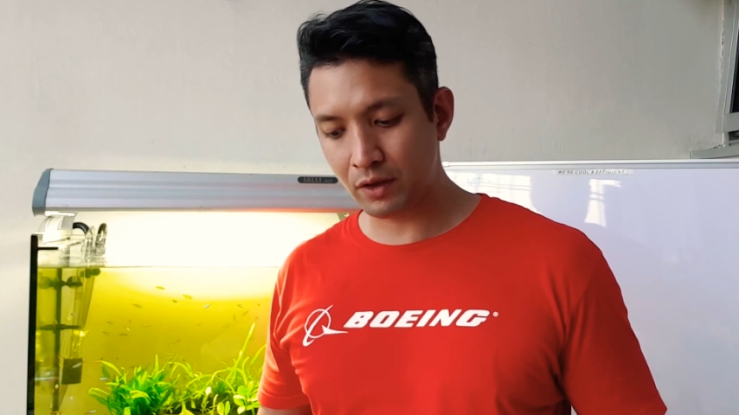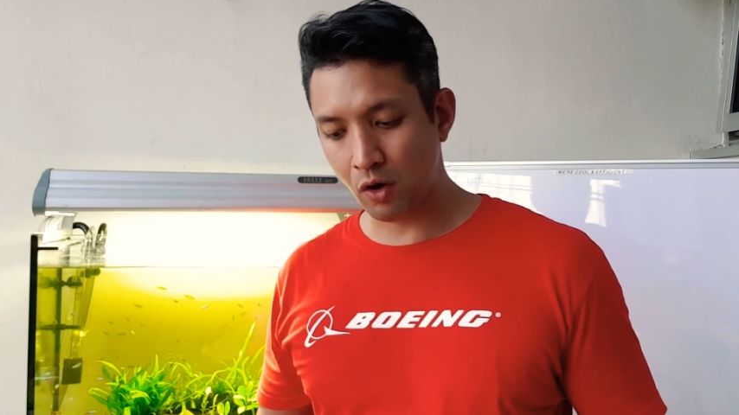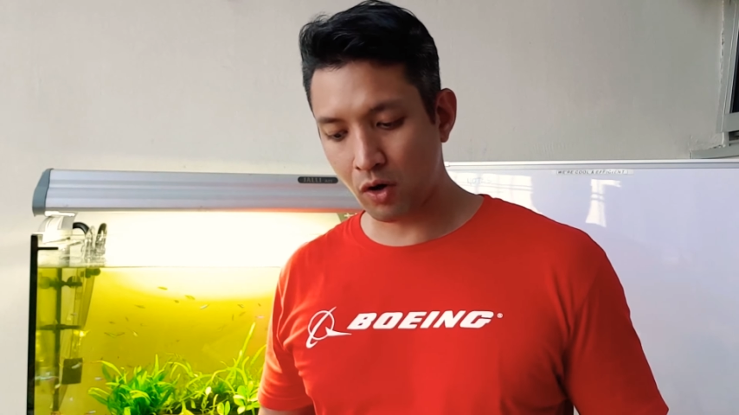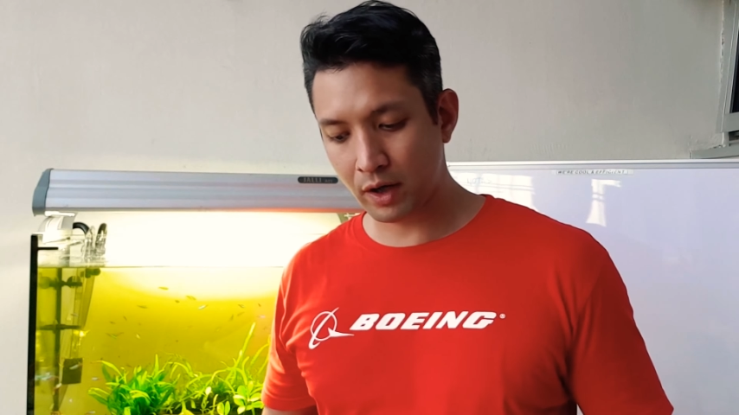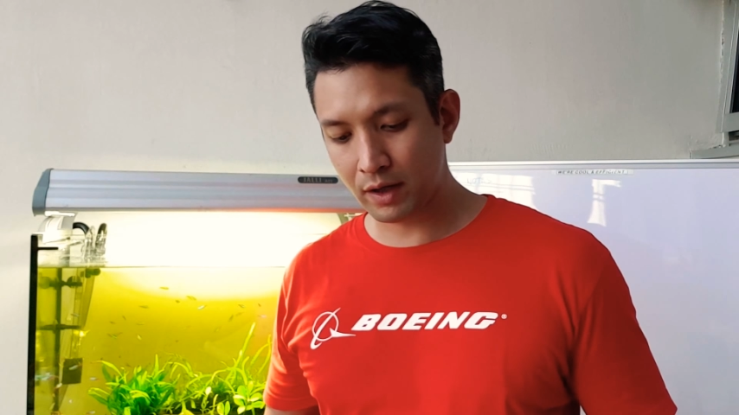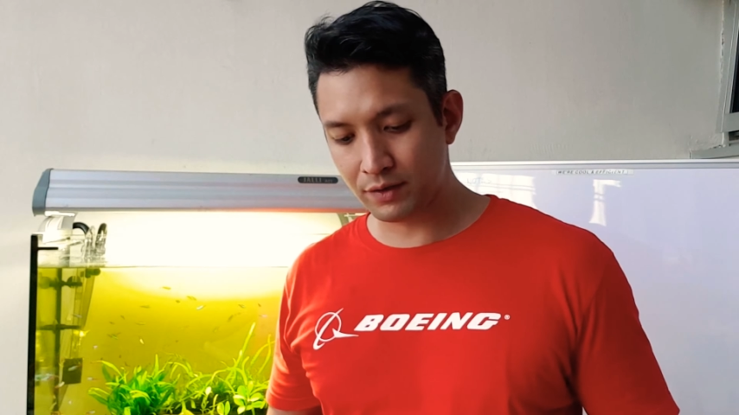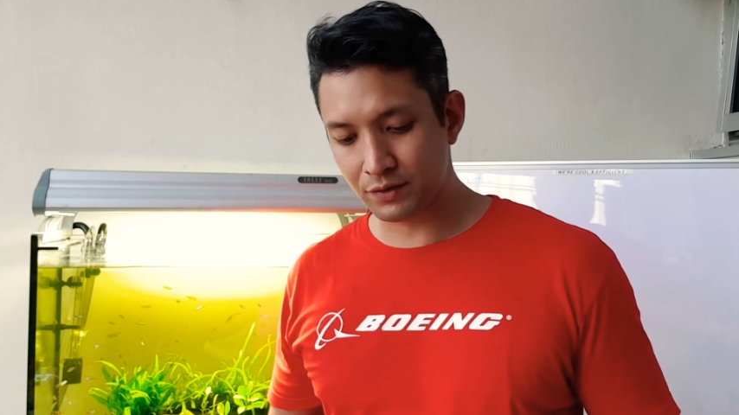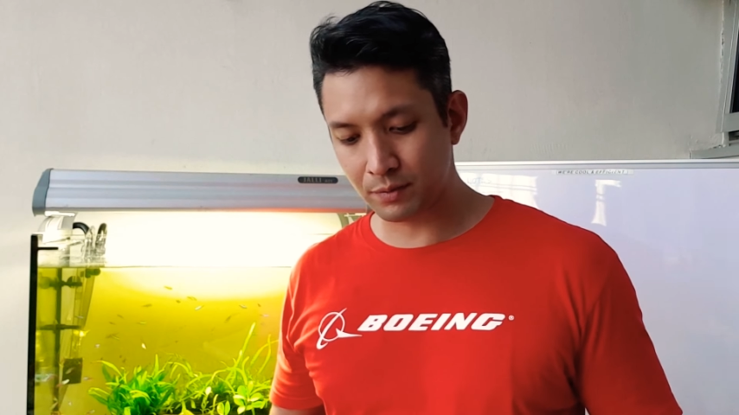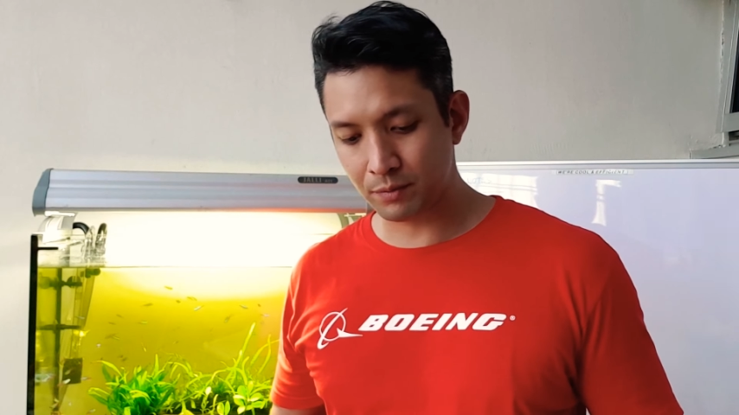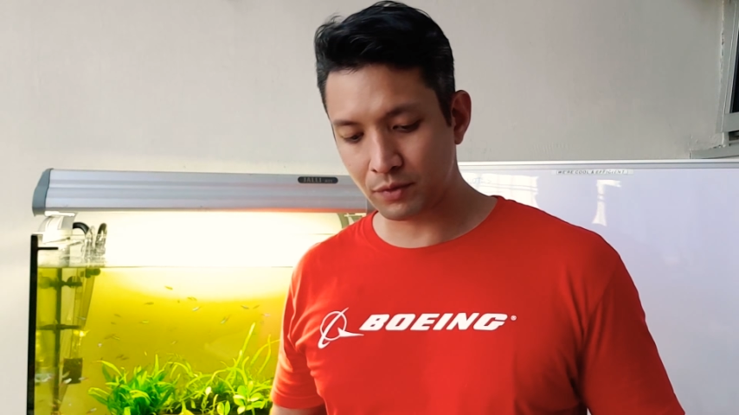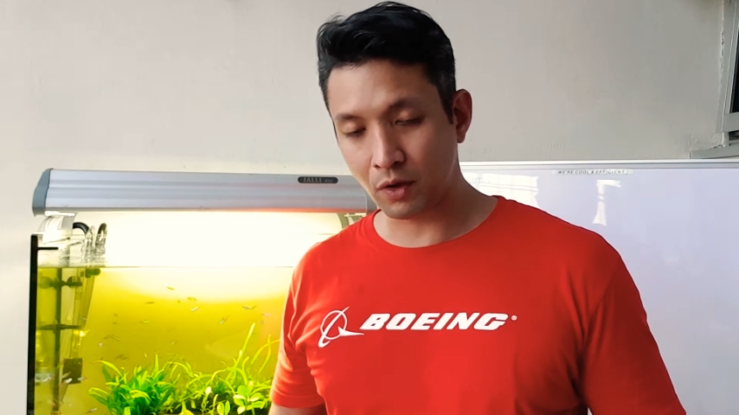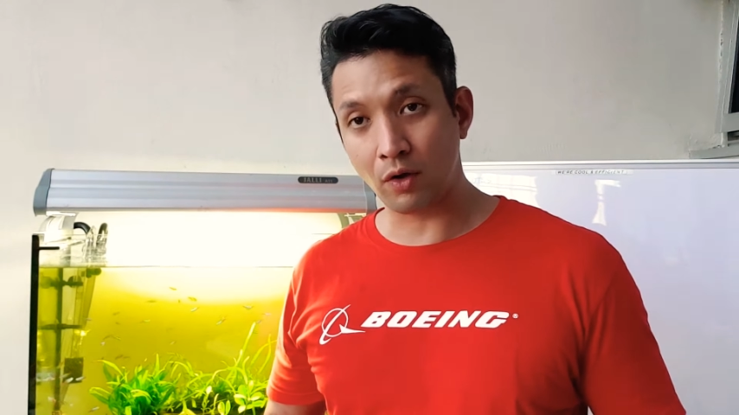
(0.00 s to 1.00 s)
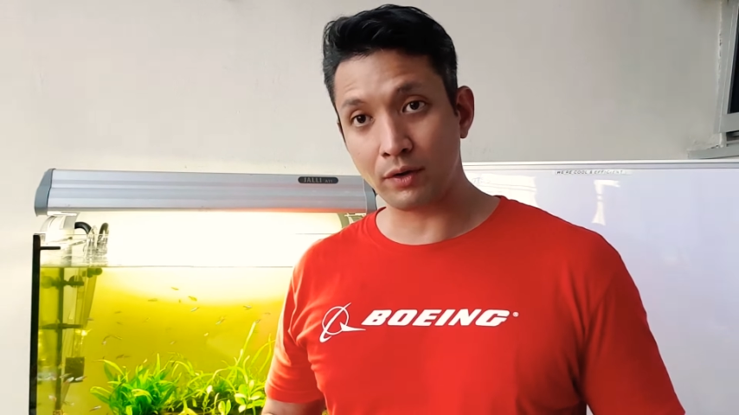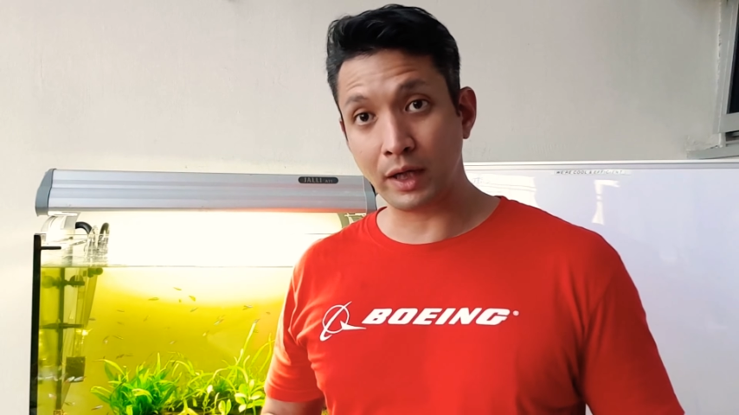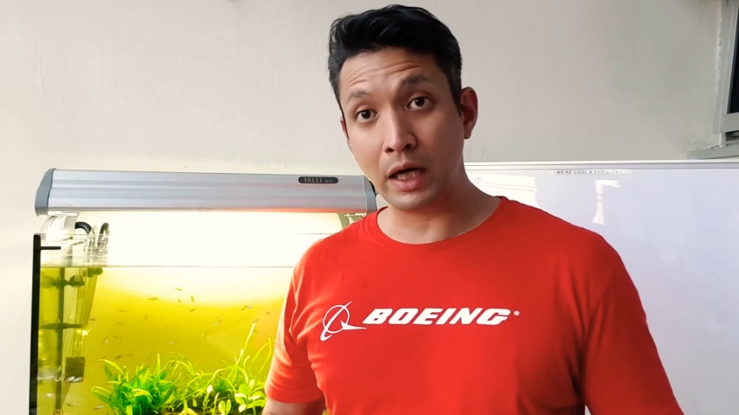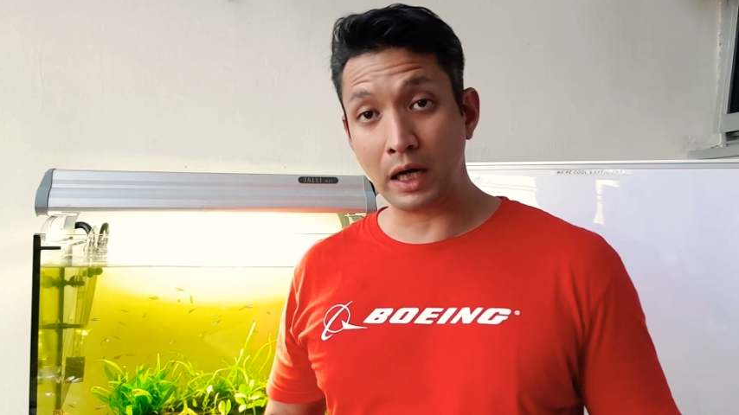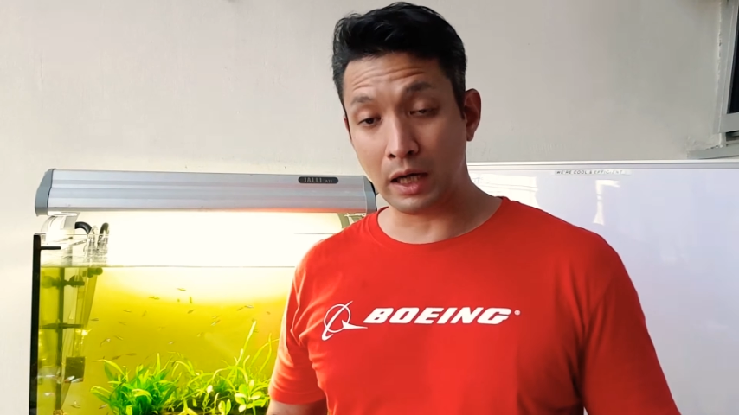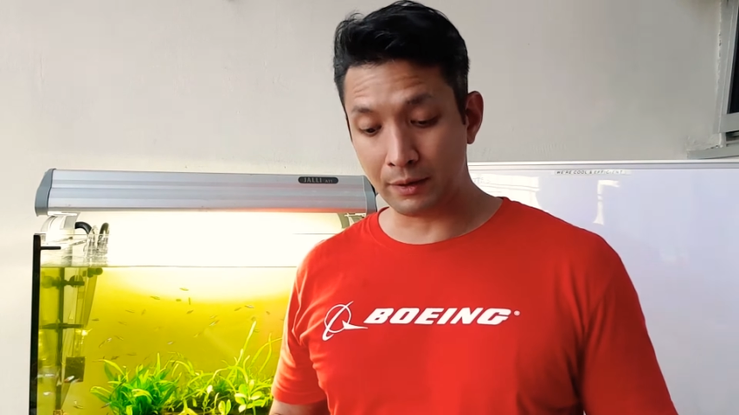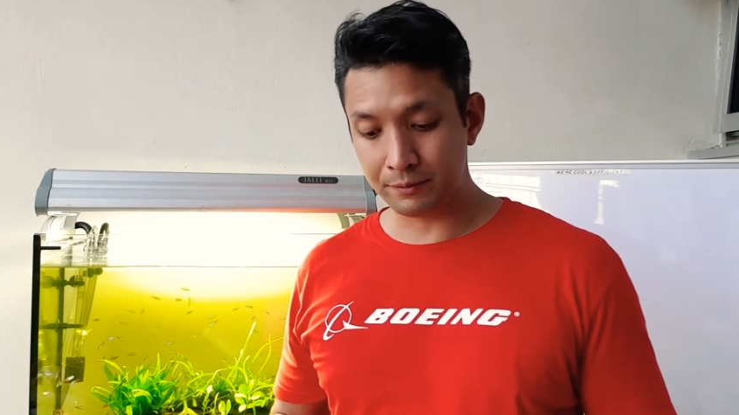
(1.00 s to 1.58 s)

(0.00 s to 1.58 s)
organisms on Earth.